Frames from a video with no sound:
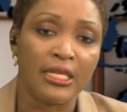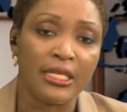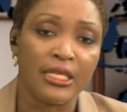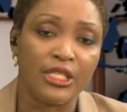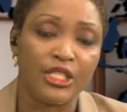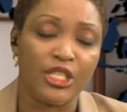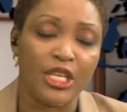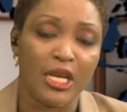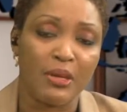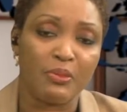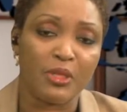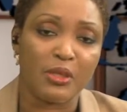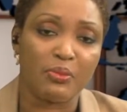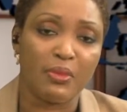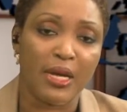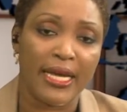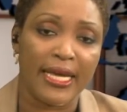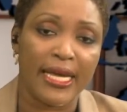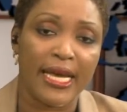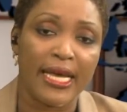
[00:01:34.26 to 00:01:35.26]
James
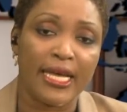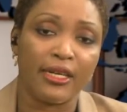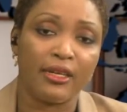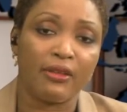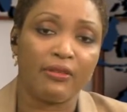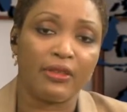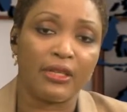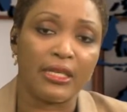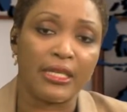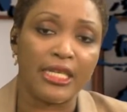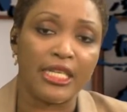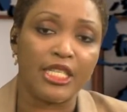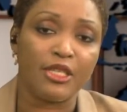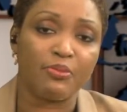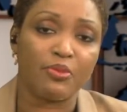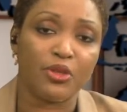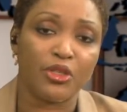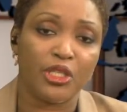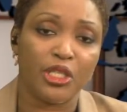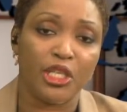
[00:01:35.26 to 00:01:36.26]
Mayen, the lead
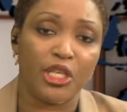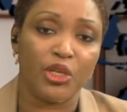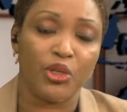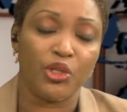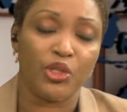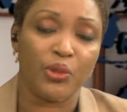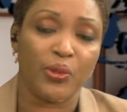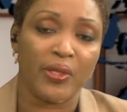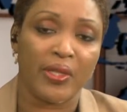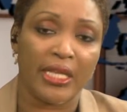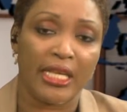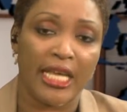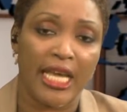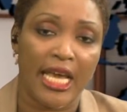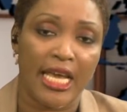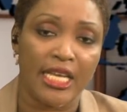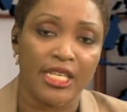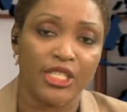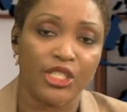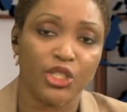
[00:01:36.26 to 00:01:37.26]
prosecutor in the
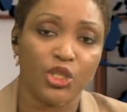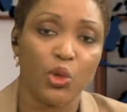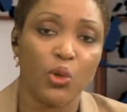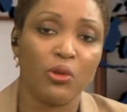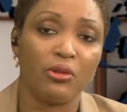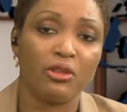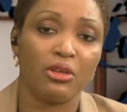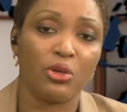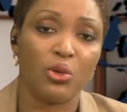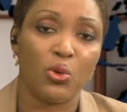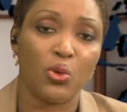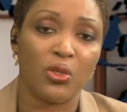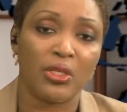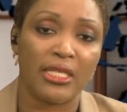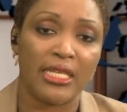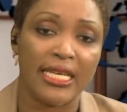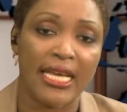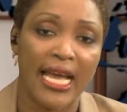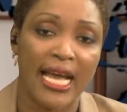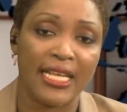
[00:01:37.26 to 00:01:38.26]
case, told the
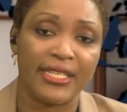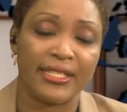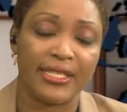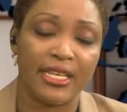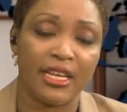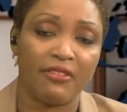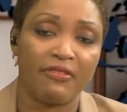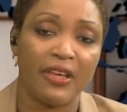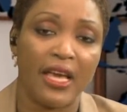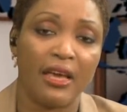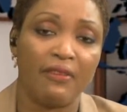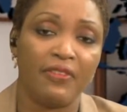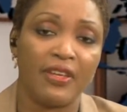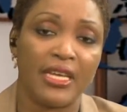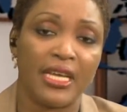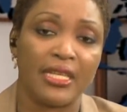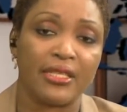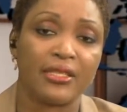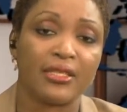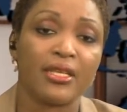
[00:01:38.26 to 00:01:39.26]
court he has enough
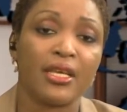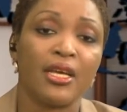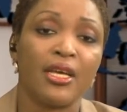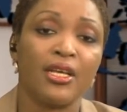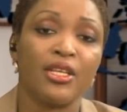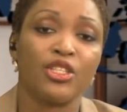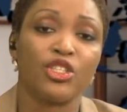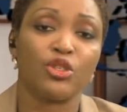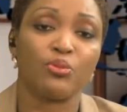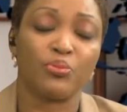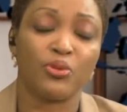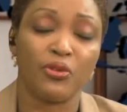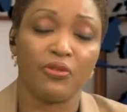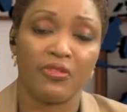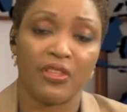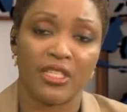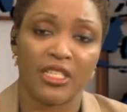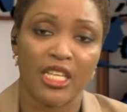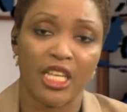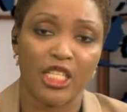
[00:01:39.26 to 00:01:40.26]
evidence to
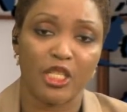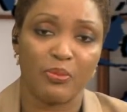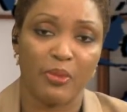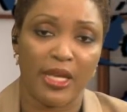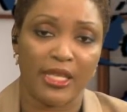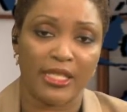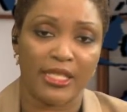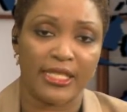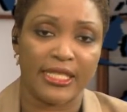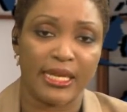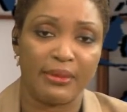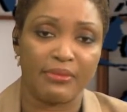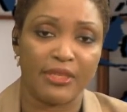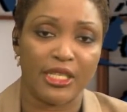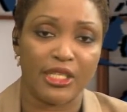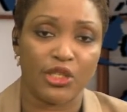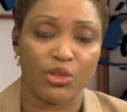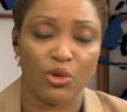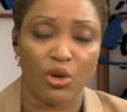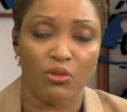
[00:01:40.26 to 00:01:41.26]
prove the suspects
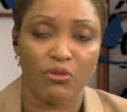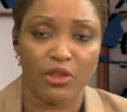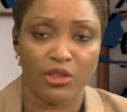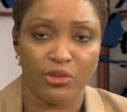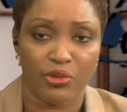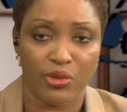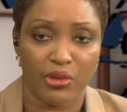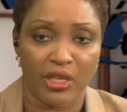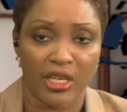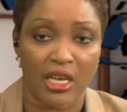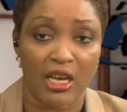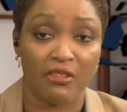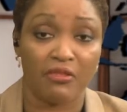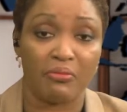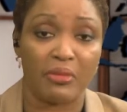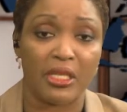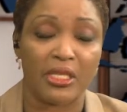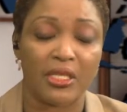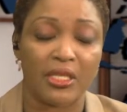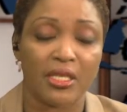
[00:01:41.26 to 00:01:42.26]
attempted to overthrow the
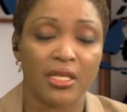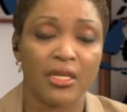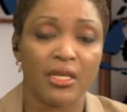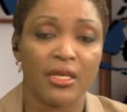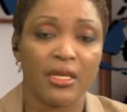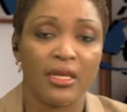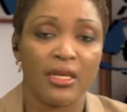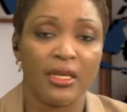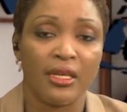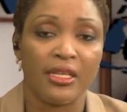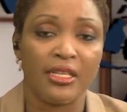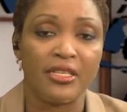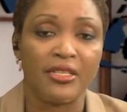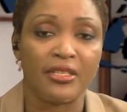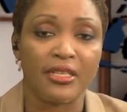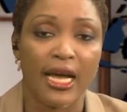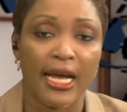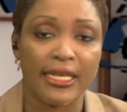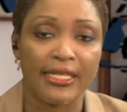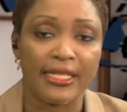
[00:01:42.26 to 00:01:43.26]
government. He
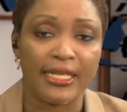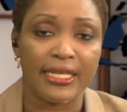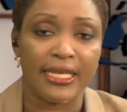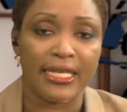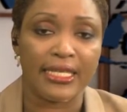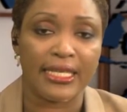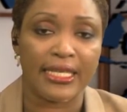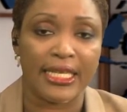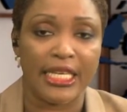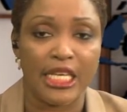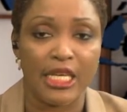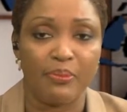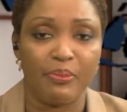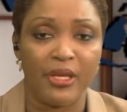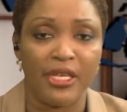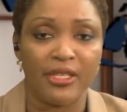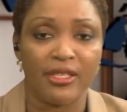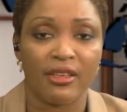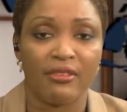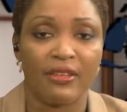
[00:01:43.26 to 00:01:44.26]
cited as a key
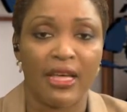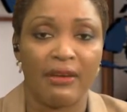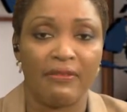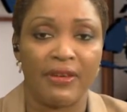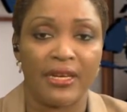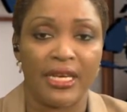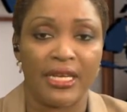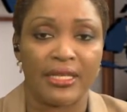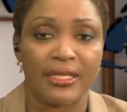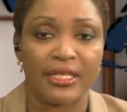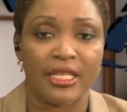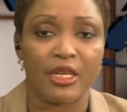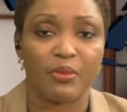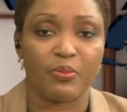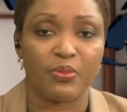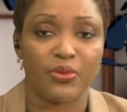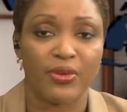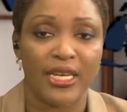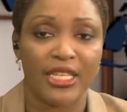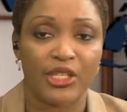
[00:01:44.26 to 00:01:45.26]
piece of evidence a
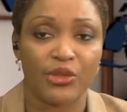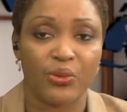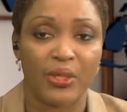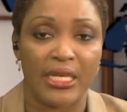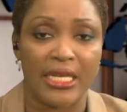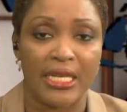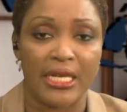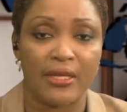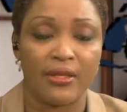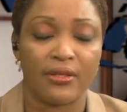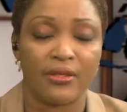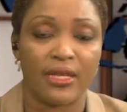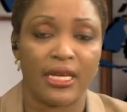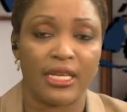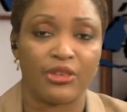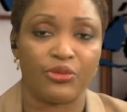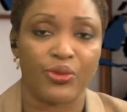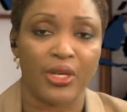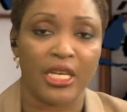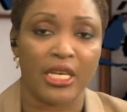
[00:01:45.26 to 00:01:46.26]
press release
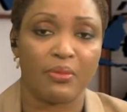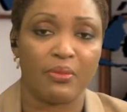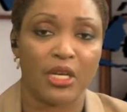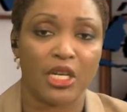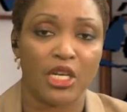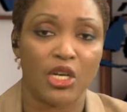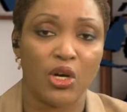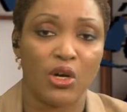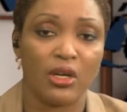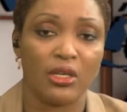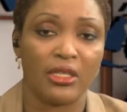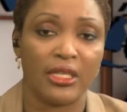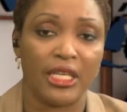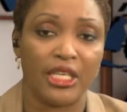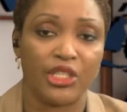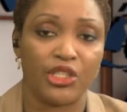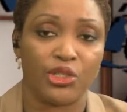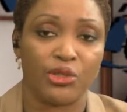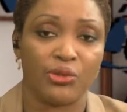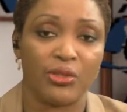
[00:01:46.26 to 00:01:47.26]
that Riek Machar
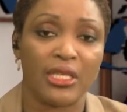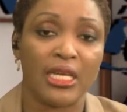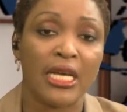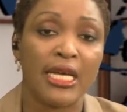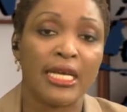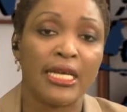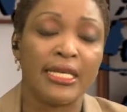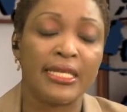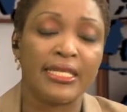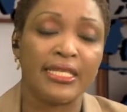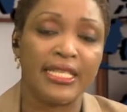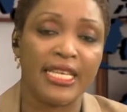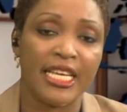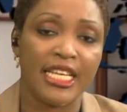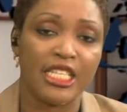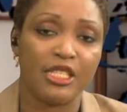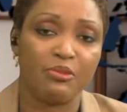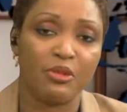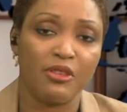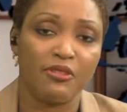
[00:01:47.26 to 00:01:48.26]
issued
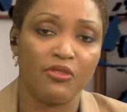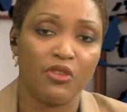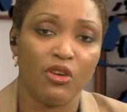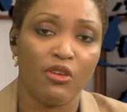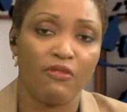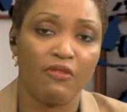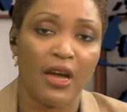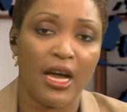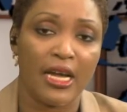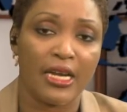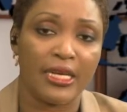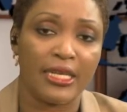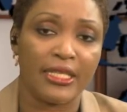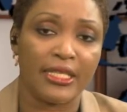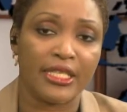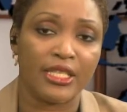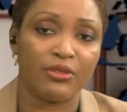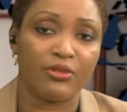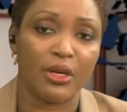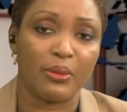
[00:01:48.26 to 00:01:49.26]
days before
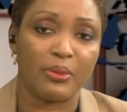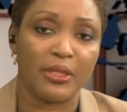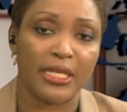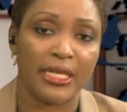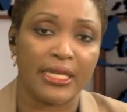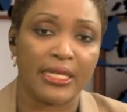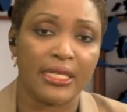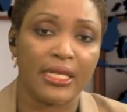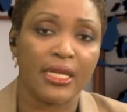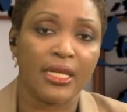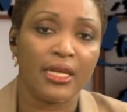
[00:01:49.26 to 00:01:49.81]
violence erupted.